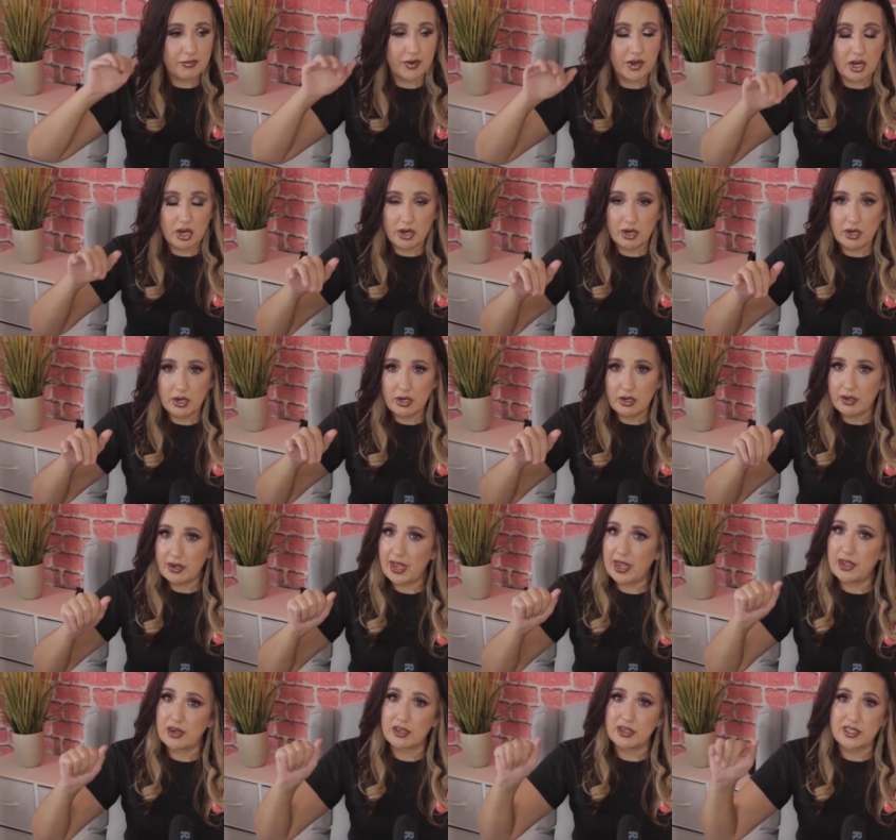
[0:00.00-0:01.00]
For her
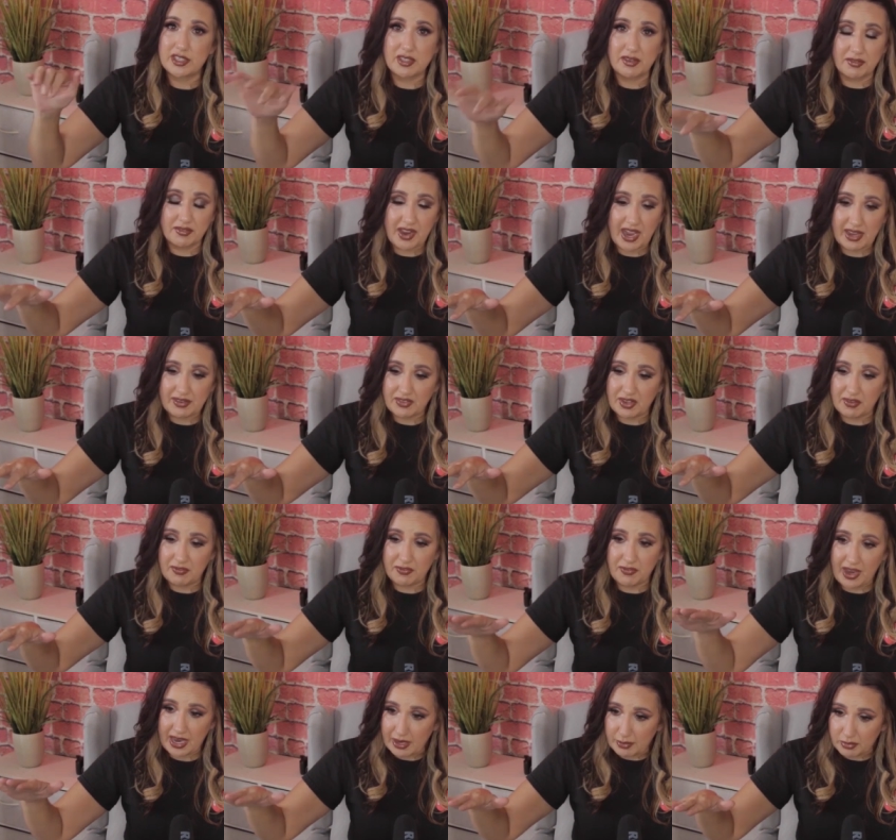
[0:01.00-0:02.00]
and her surviving
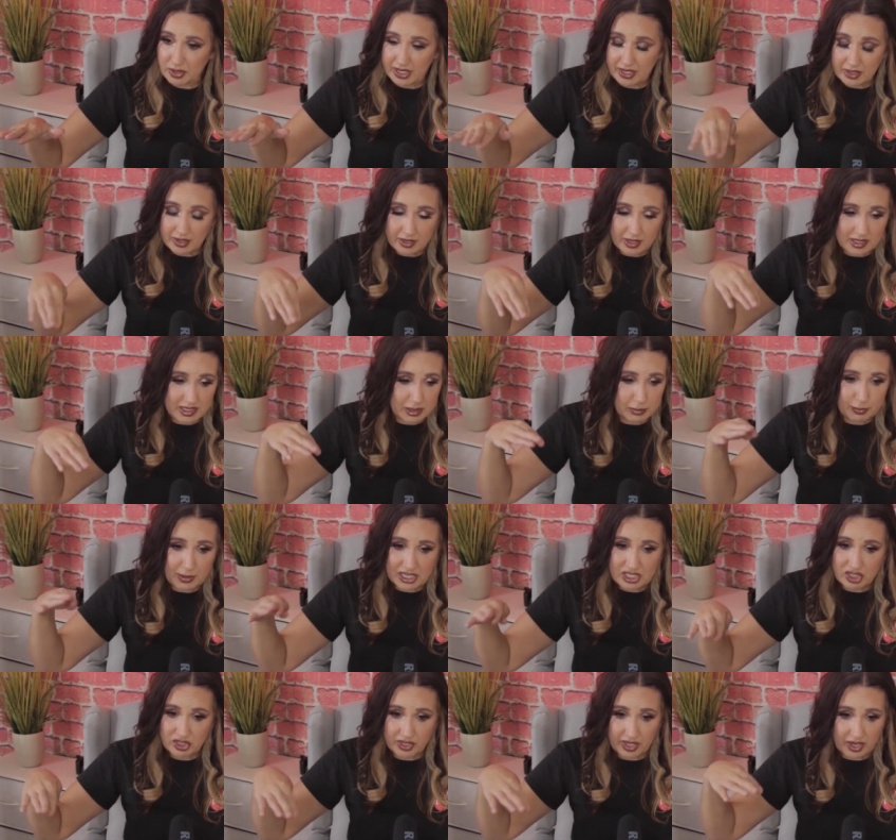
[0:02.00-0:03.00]
family,
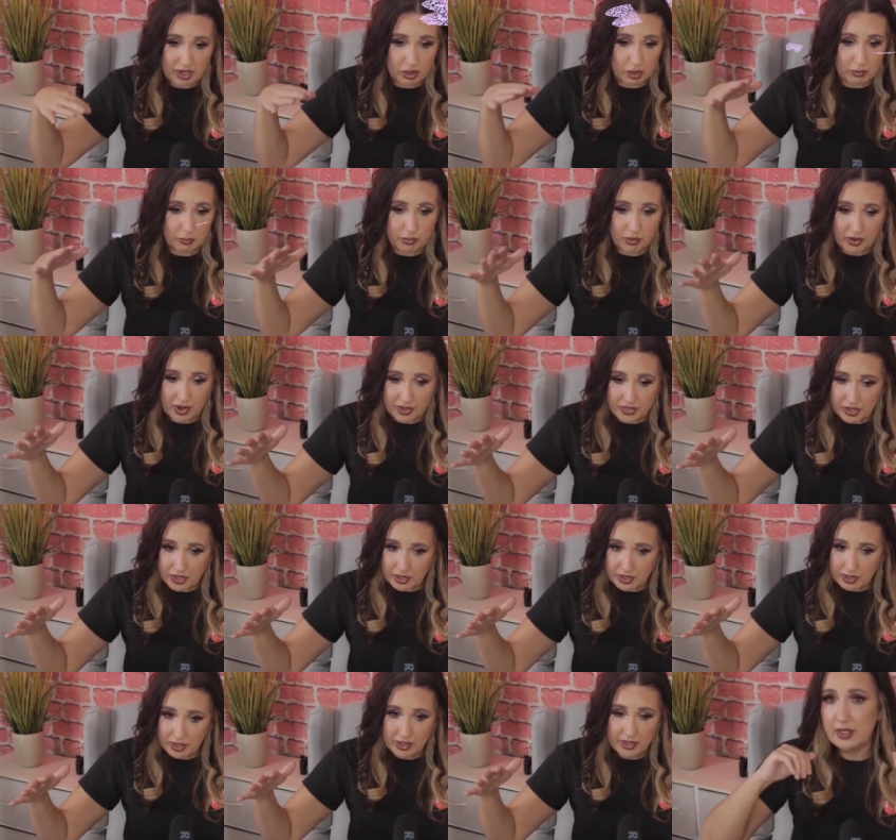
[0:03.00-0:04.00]
especially her
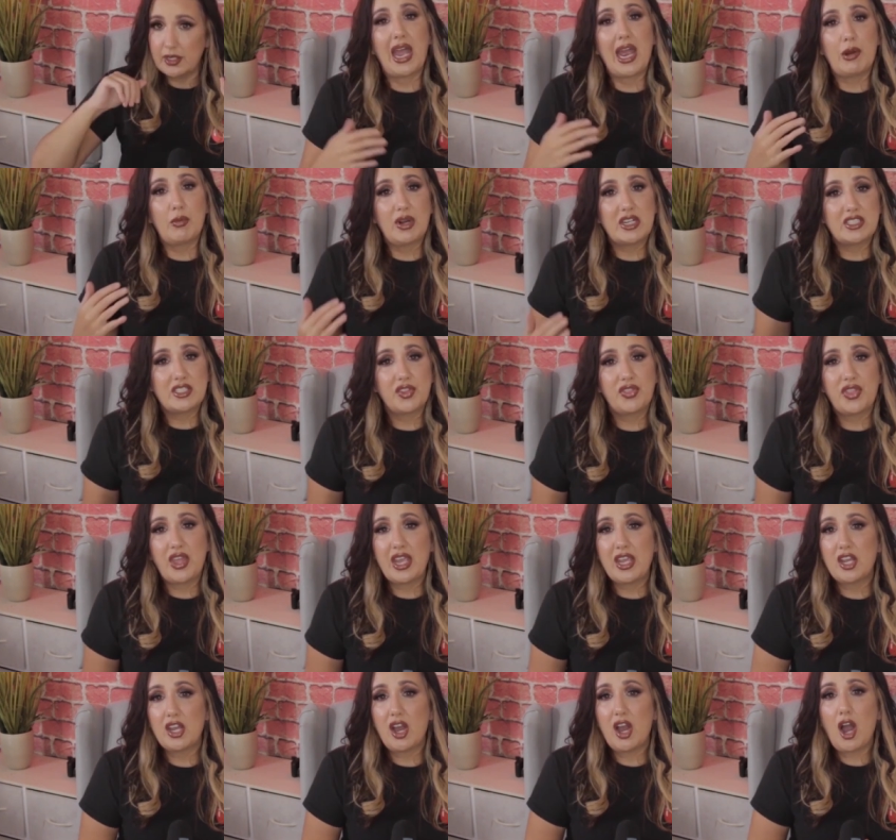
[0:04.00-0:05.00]
brother, I want to
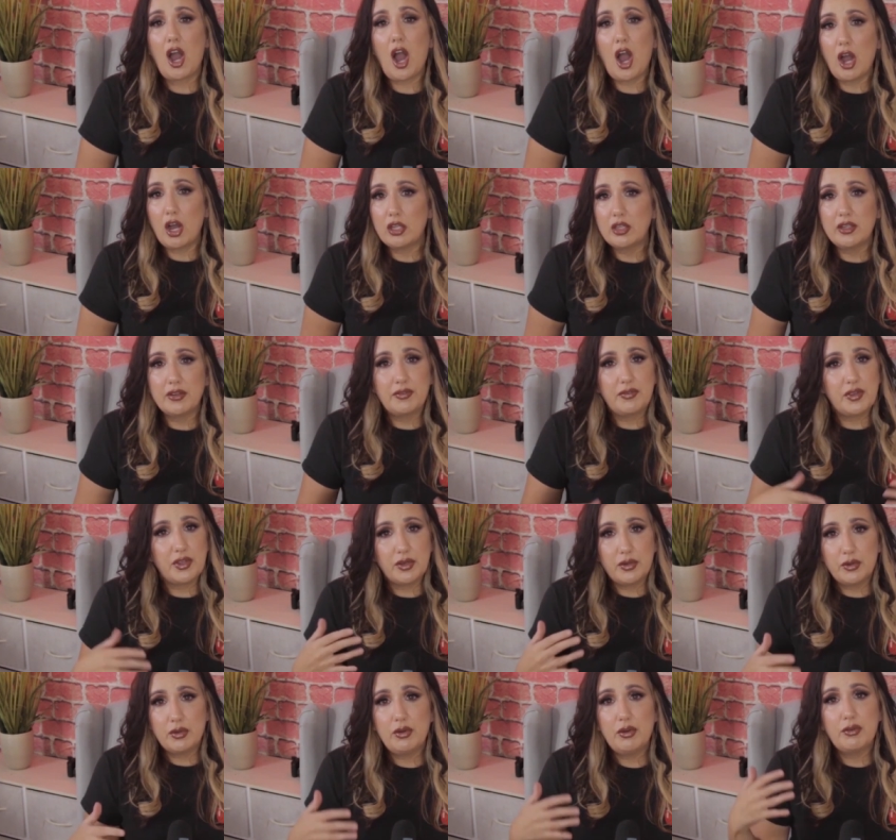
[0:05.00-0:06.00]
thank all of
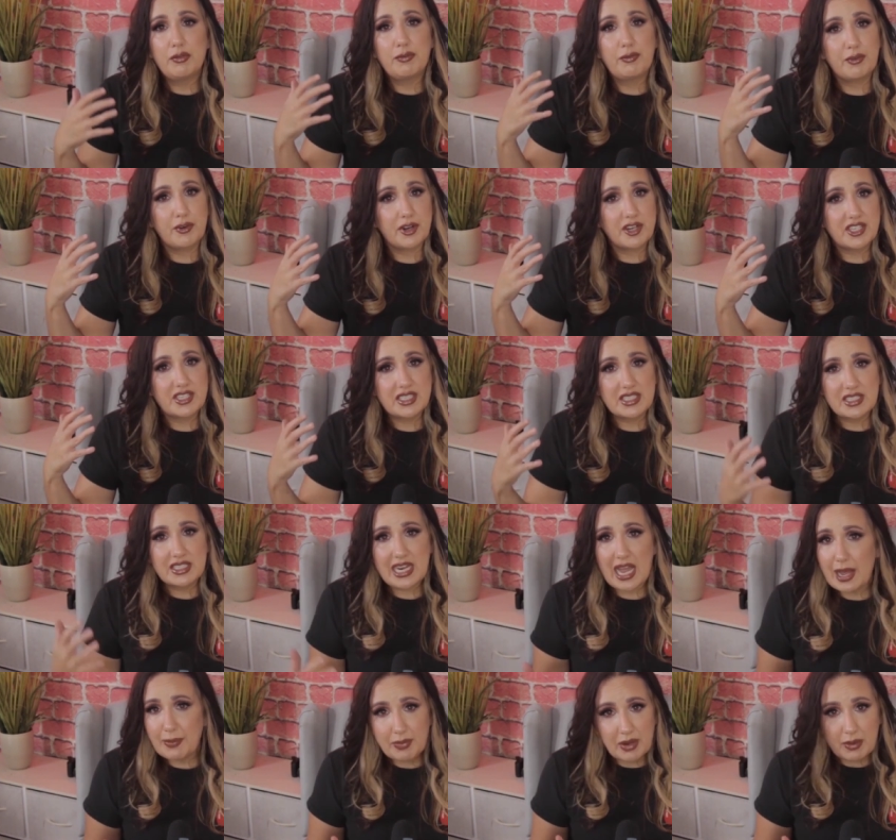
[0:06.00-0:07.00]
you for
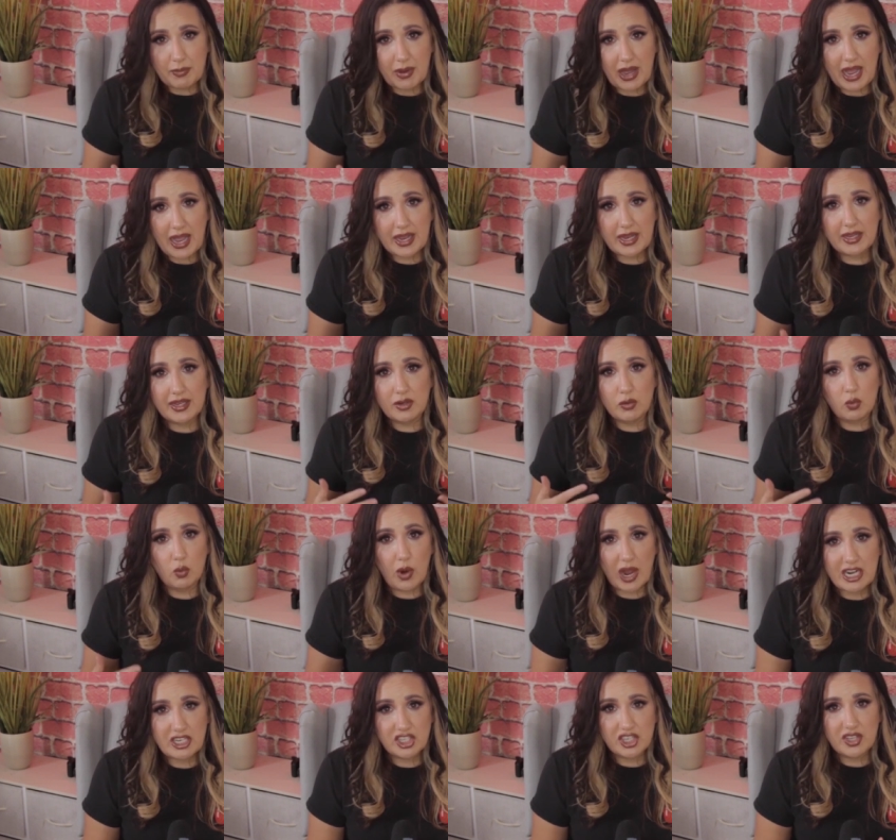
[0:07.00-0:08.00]
stopping by and
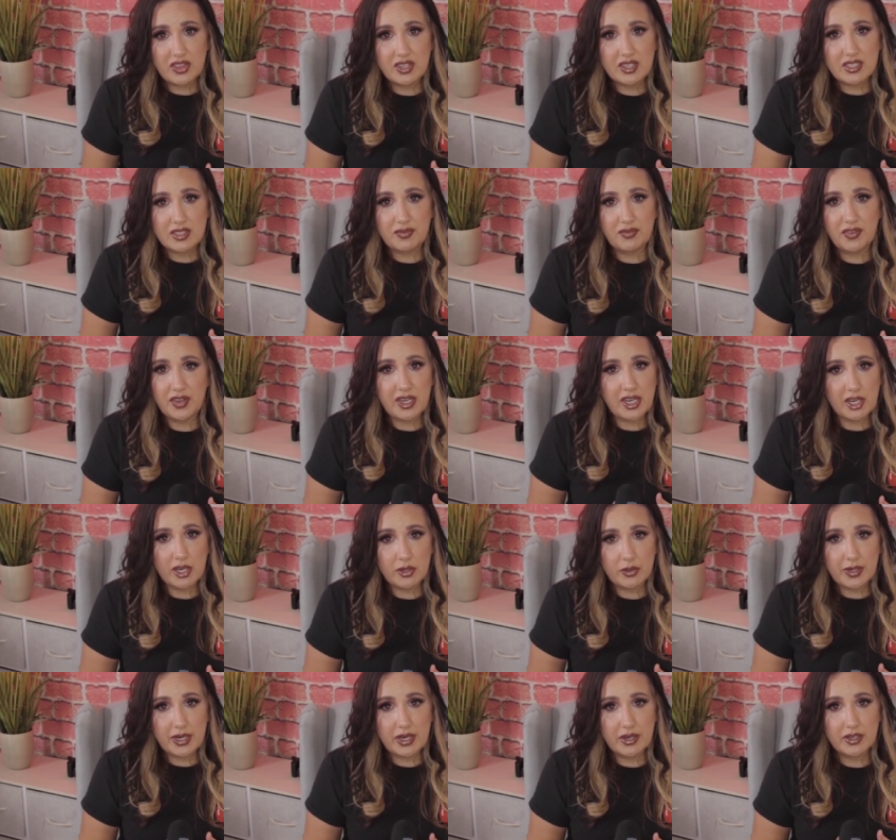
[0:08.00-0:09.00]
watching this
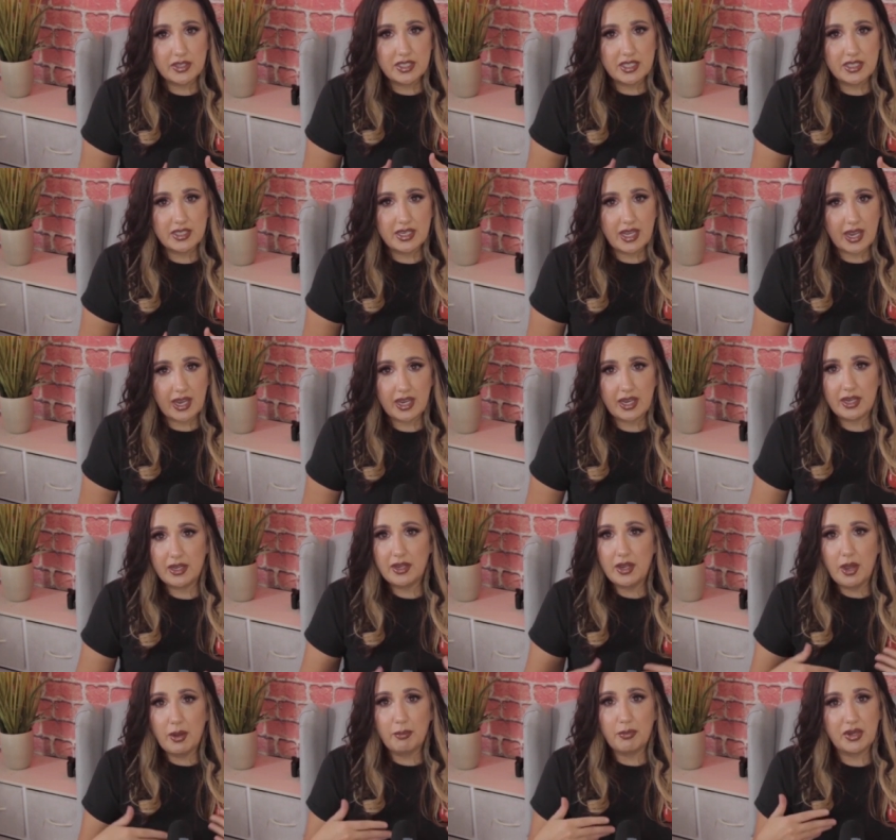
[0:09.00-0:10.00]
video here
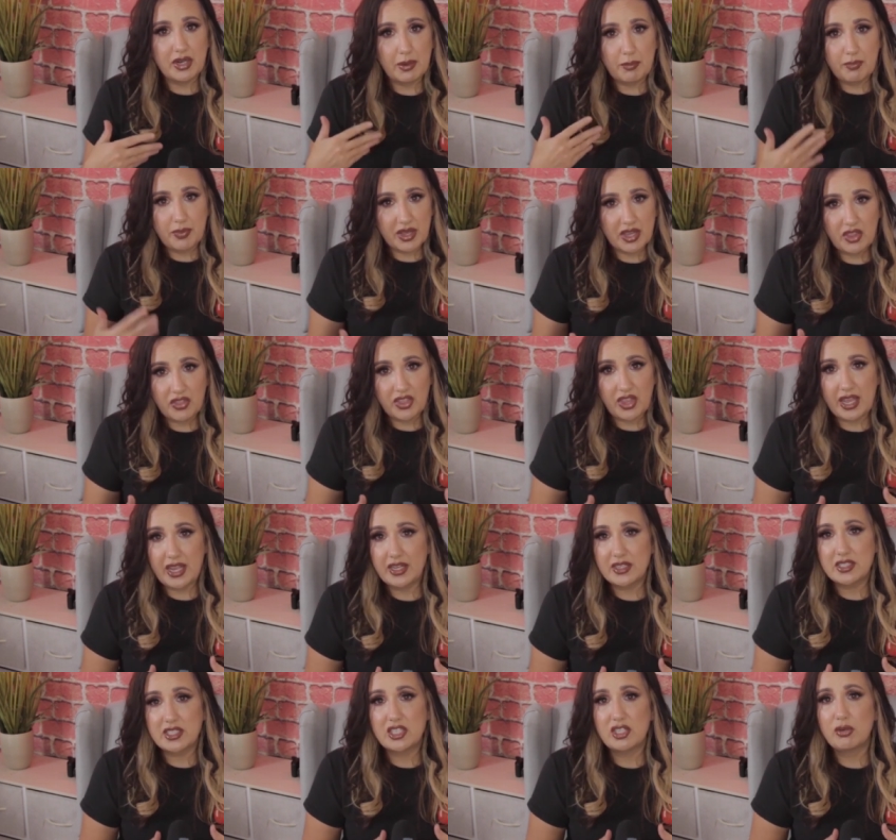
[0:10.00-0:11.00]
today, but a big
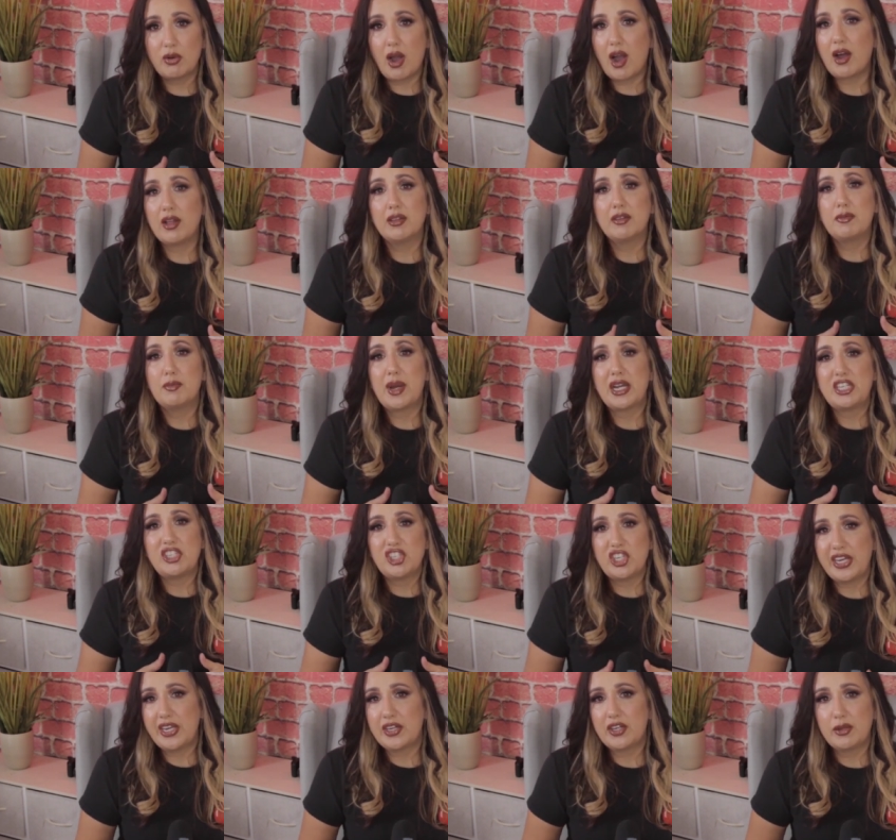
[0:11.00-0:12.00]
thanks to all of my
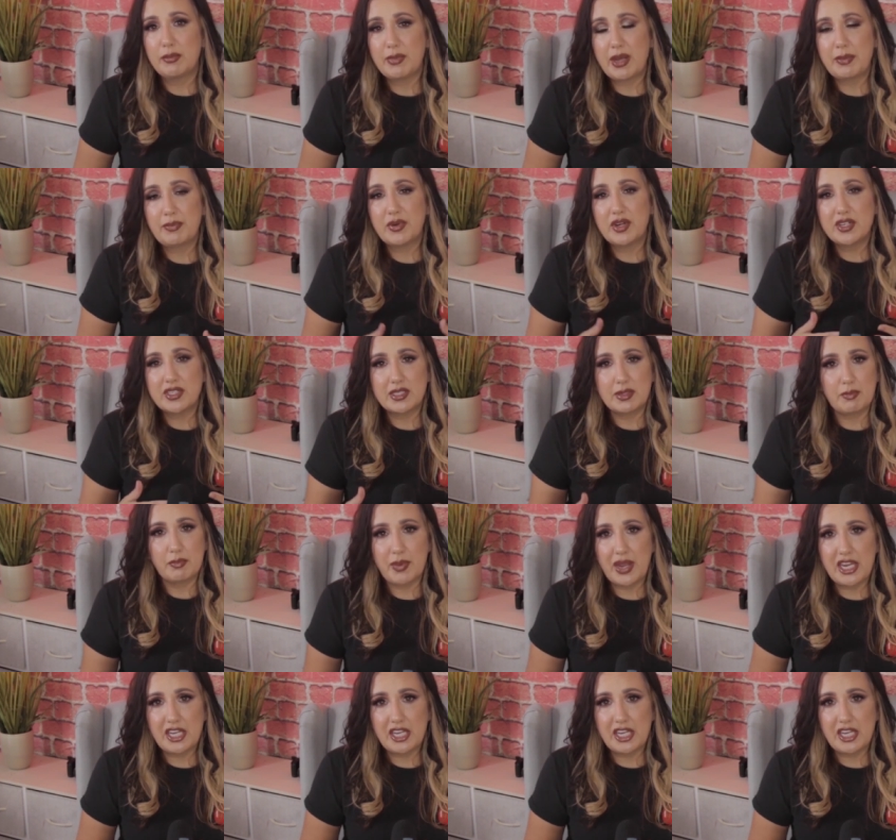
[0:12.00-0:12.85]
channel members and